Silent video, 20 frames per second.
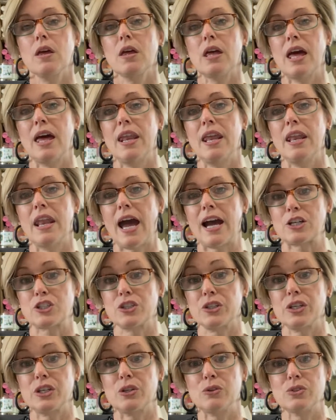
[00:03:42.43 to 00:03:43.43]
and
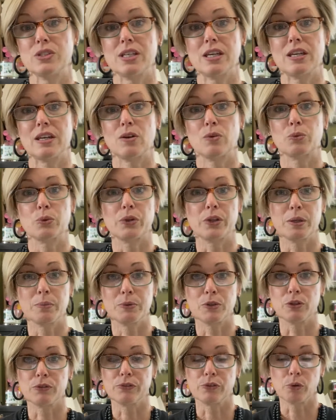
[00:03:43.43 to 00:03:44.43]
actually using really
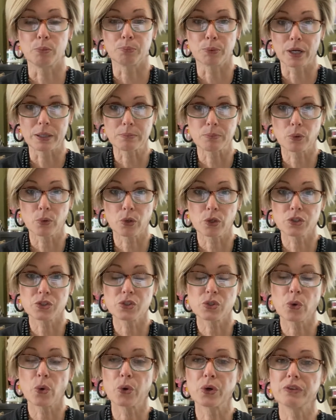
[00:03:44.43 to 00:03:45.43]
beautiful
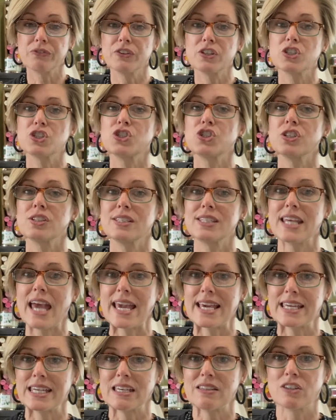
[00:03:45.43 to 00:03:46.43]
breadboards, or if it's just
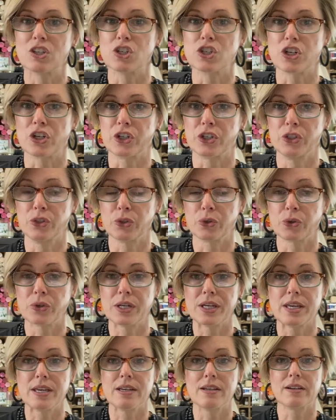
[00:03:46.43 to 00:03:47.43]
taking the
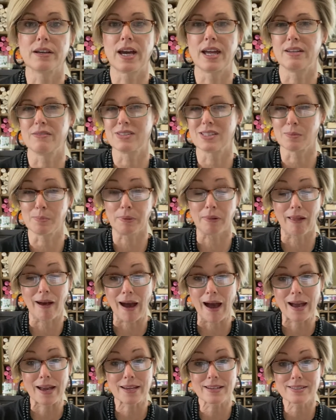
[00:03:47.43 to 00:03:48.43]
charcuterie kind of
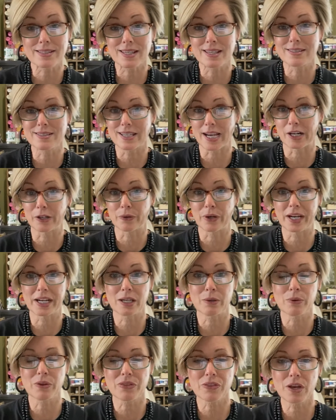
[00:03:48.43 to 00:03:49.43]
supplies and
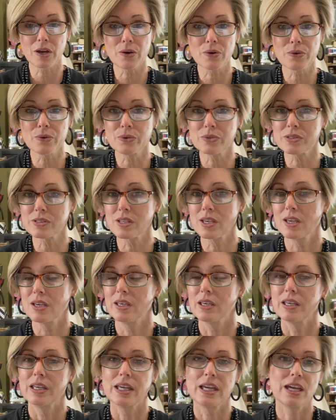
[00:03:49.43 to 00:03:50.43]
decorating with those,
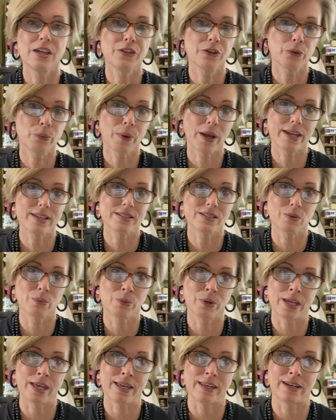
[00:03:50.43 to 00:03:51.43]
either way, it's a
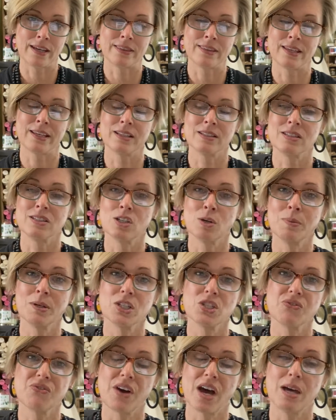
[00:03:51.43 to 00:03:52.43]
win. I think it's so
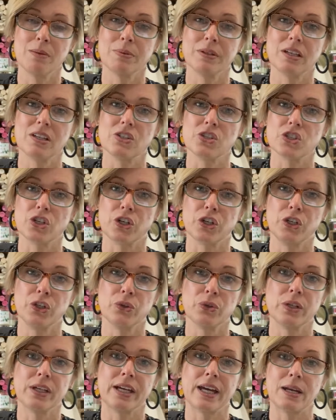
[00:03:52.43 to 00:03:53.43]
much fun because
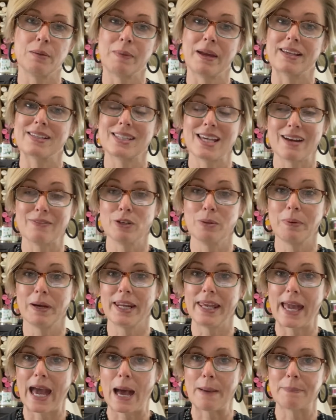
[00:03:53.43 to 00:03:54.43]
charcuterie kind of makes
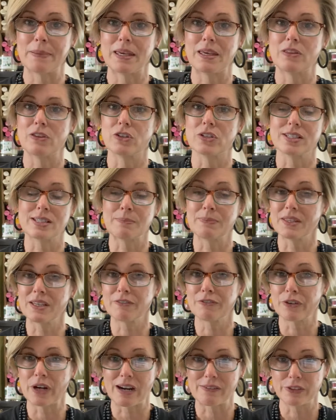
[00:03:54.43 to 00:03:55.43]
everybody happy. There's something
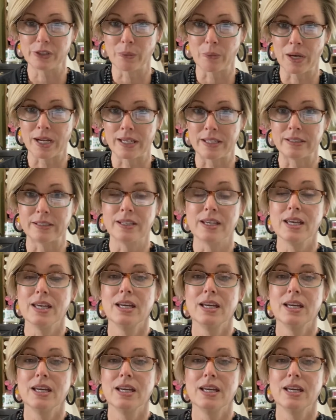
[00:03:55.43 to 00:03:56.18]
for everyone.